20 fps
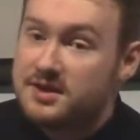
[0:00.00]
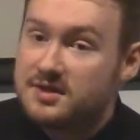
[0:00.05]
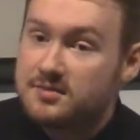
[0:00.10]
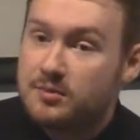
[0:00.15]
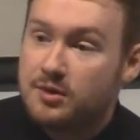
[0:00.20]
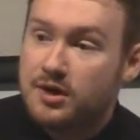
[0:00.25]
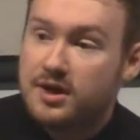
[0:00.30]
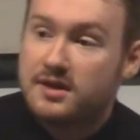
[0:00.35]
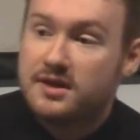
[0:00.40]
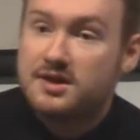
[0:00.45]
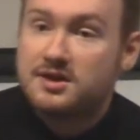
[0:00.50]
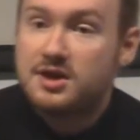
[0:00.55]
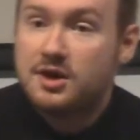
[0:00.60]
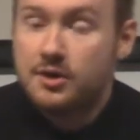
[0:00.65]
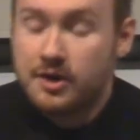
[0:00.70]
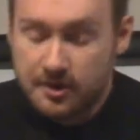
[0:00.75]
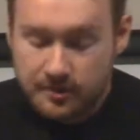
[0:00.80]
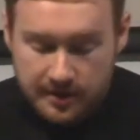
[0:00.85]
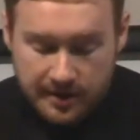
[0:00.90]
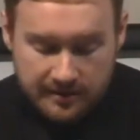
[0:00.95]
this morning that
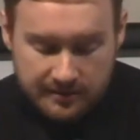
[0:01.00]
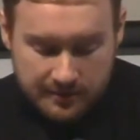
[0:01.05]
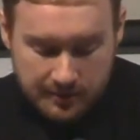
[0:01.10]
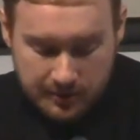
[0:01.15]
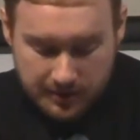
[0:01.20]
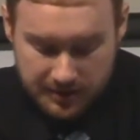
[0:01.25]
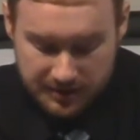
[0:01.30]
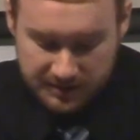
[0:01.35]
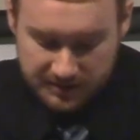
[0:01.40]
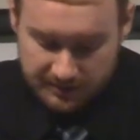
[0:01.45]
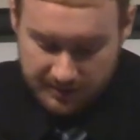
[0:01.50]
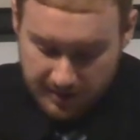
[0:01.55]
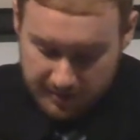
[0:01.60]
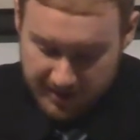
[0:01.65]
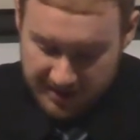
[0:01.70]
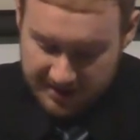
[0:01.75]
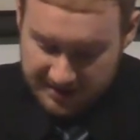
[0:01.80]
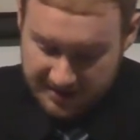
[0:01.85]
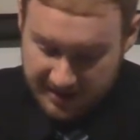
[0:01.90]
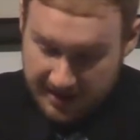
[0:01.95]
Tony read for us from
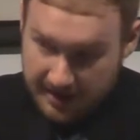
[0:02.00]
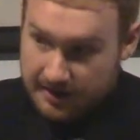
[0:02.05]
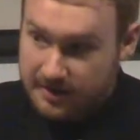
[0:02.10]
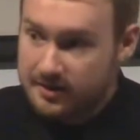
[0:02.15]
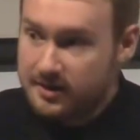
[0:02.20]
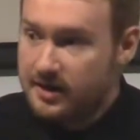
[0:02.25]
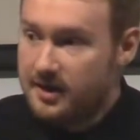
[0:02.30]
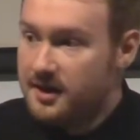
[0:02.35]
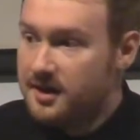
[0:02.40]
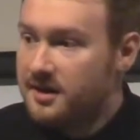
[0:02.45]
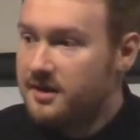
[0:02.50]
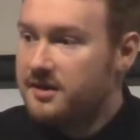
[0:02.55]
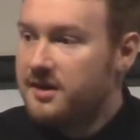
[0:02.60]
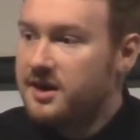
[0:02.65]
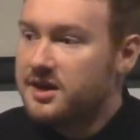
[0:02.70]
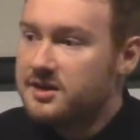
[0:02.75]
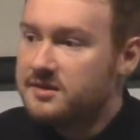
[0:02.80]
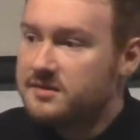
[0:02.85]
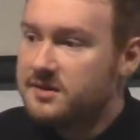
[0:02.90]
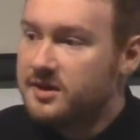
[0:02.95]
Isaiah.
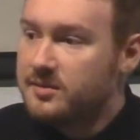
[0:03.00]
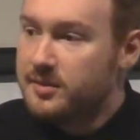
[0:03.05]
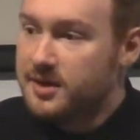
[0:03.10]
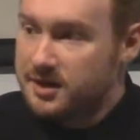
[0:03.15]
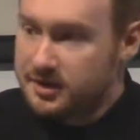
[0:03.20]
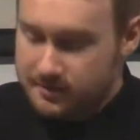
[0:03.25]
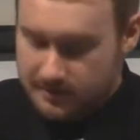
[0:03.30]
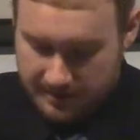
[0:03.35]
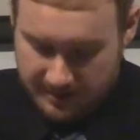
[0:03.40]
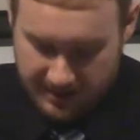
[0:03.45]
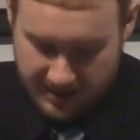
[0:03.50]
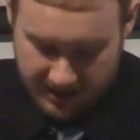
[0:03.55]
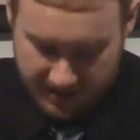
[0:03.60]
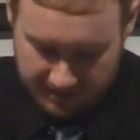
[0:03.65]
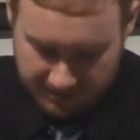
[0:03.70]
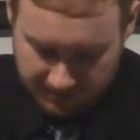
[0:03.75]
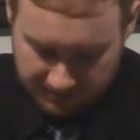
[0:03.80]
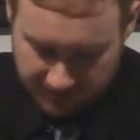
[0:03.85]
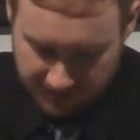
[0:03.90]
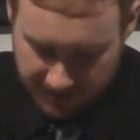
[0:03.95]
Thank you very much for
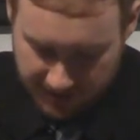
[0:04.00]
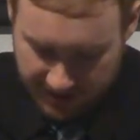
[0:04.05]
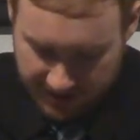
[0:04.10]
that.